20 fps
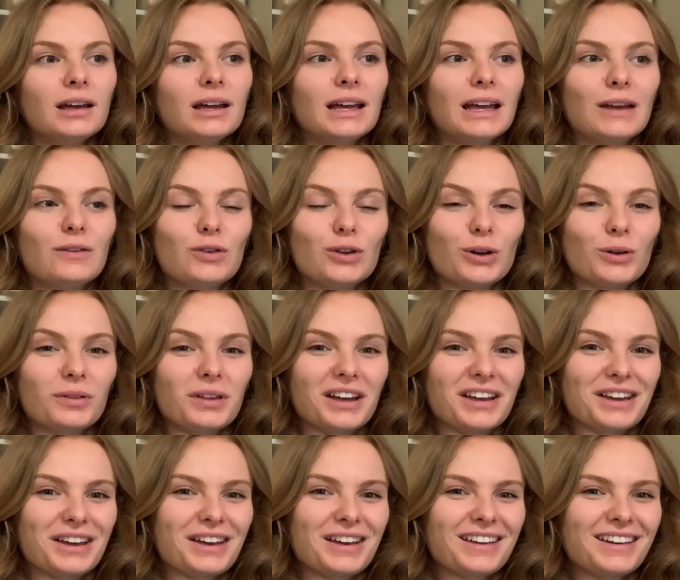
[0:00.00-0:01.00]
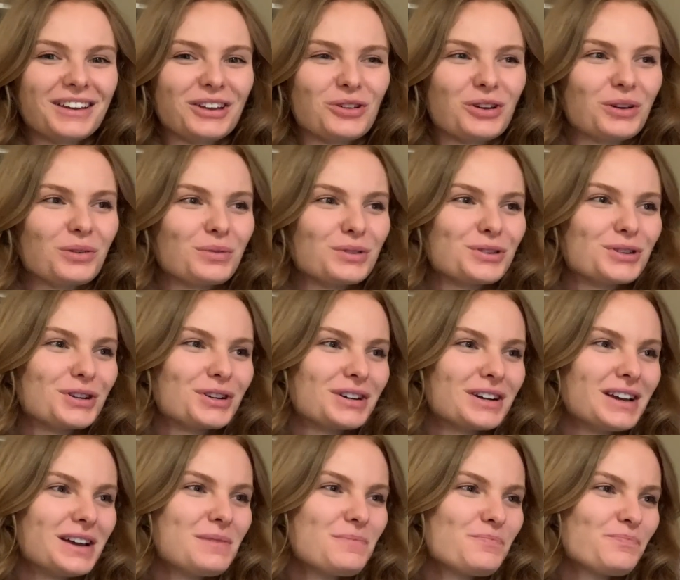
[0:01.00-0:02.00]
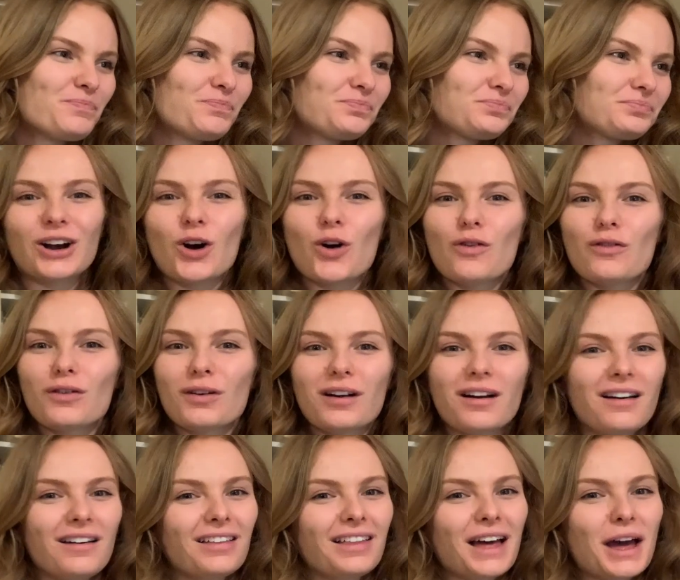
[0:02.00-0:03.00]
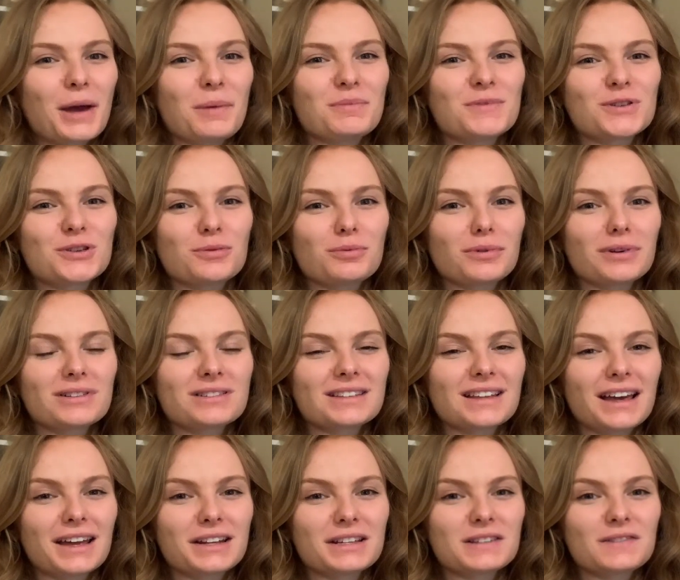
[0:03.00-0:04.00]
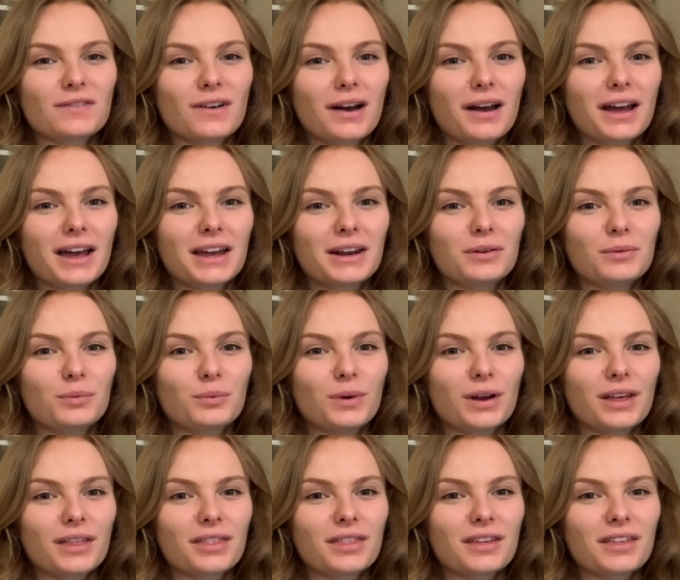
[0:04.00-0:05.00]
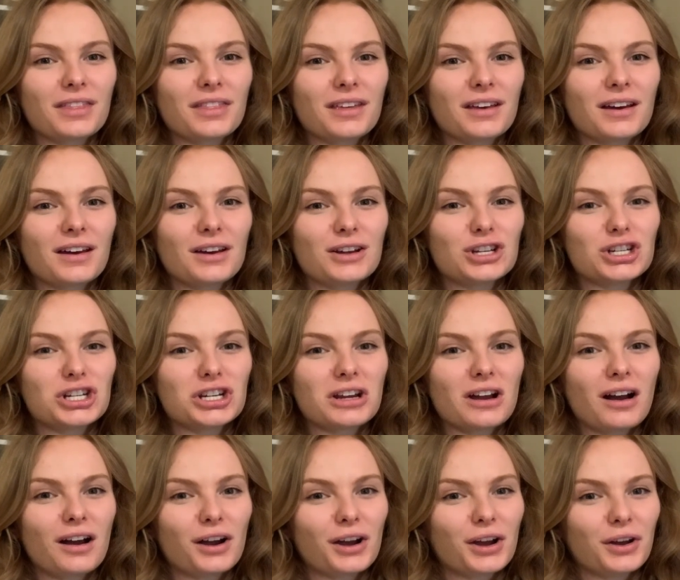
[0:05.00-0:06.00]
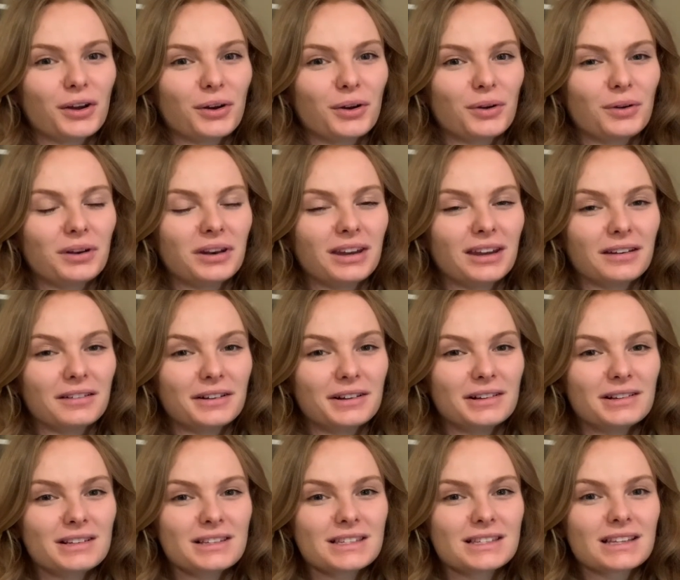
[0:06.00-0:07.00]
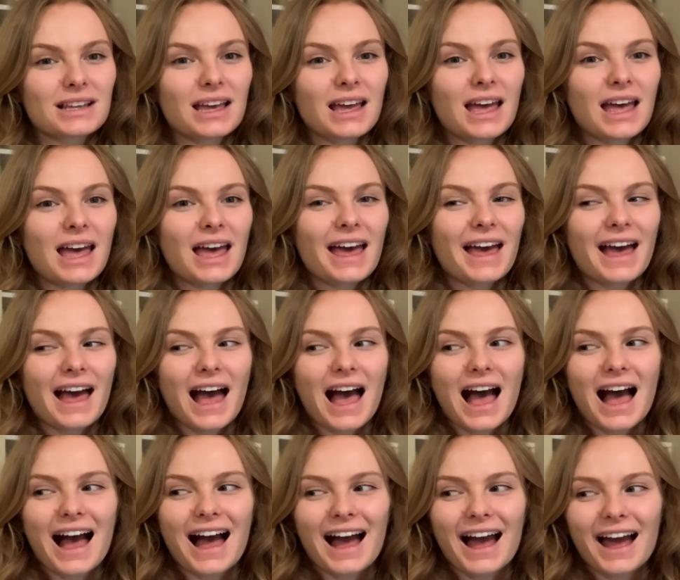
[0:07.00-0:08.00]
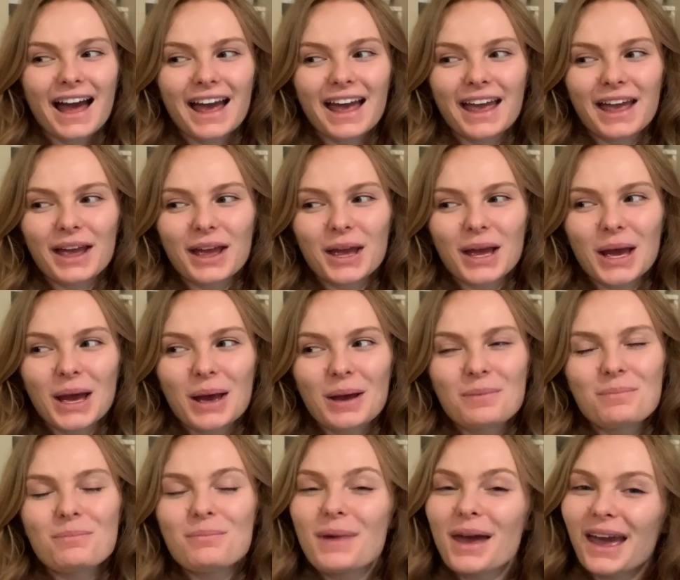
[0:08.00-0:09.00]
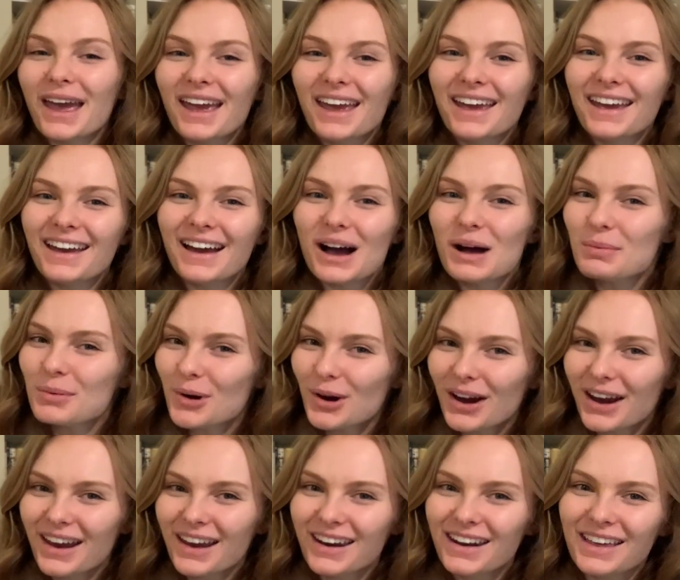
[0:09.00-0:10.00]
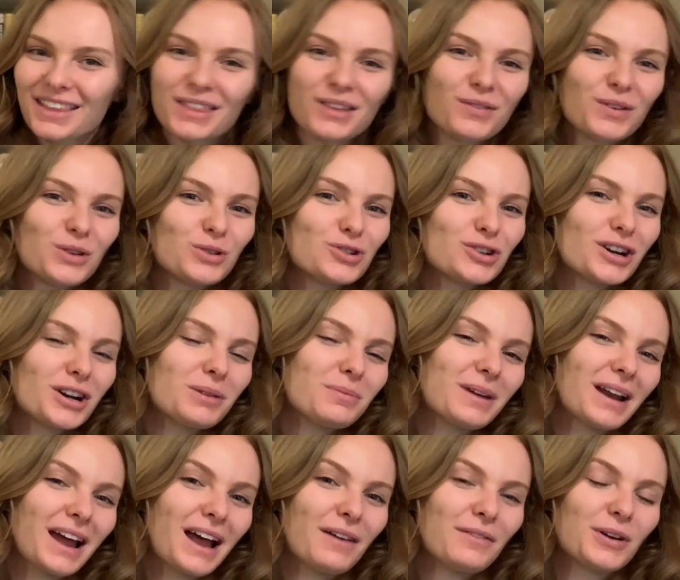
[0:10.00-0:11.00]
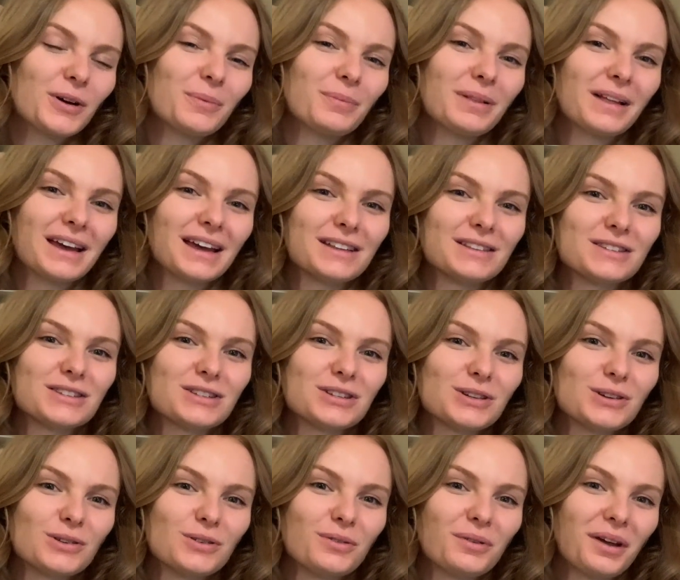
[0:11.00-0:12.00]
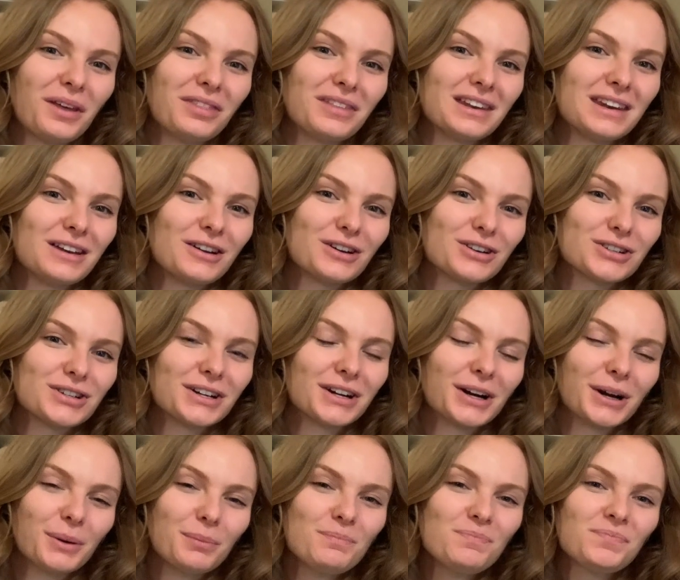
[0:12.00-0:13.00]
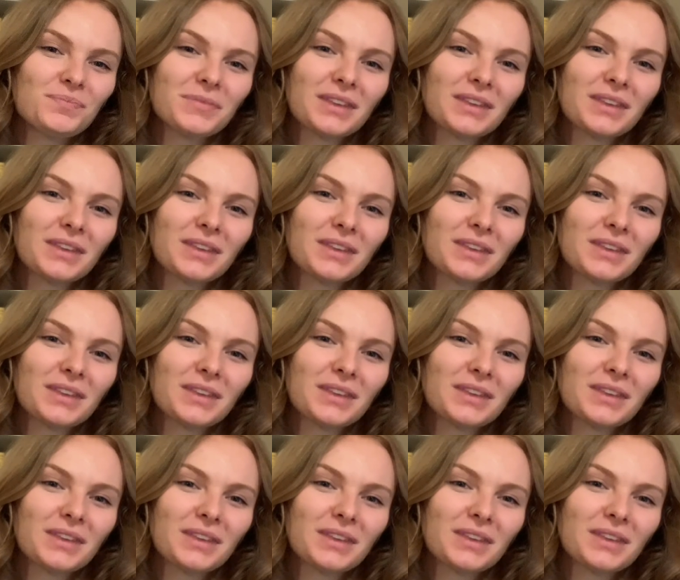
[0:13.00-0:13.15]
if you don't like it, you can return it. Overall, I'm super satisfied with the Chiagoo needles. I may upgrade in the future, but I have no plans to in the near term.